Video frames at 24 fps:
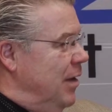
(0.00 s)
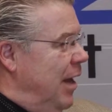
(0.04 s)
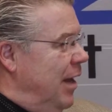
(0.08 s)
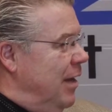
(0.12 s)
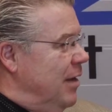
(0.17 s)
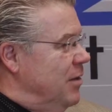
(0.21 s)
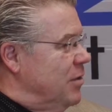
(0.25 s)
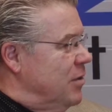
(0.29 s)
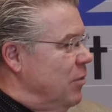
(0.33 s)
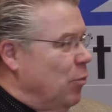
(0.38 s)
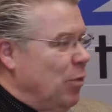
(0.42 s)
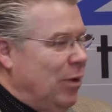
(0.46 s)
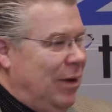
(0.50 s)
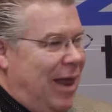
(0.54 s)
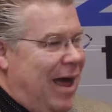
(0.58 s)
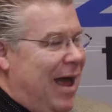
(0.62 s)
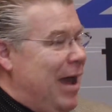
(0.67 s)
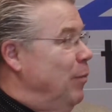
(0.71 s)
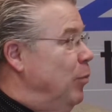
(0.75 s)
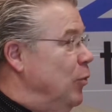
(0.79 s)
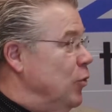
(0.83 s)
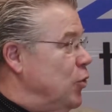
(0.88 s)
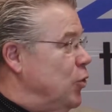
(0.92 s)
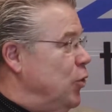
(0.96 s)
Yeah, he's a
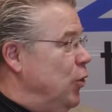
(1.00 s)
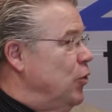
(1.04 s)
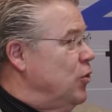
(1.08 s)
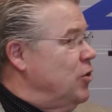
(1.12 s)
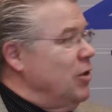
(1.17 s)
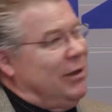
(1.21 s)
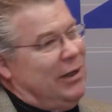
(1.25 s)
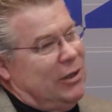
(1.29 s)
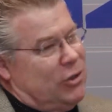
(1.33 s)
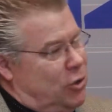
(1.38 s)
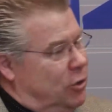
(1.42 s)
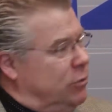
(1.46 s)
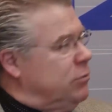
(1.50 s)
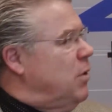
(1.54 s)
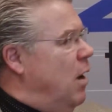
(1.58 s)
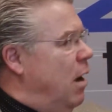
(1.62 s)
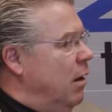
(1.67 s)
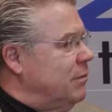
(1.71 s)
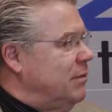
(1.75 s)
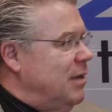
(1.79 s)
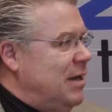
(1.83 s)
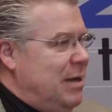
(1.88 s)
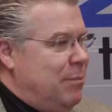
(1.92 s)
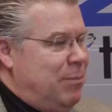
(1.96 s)
reliable surgeon. Let's go
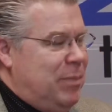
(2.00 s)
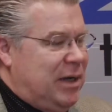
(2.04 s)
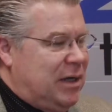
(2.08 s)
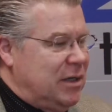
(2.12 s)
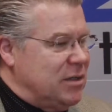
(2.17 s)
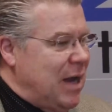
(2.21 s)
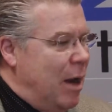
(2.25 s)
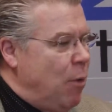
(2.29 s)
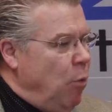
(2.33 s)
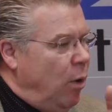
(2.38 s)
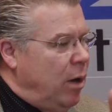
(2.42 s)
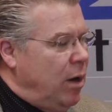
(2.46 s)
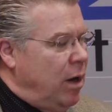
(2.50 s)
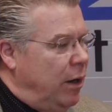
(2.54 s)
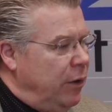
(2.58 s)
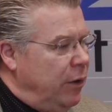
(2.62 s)
talk to him because I want to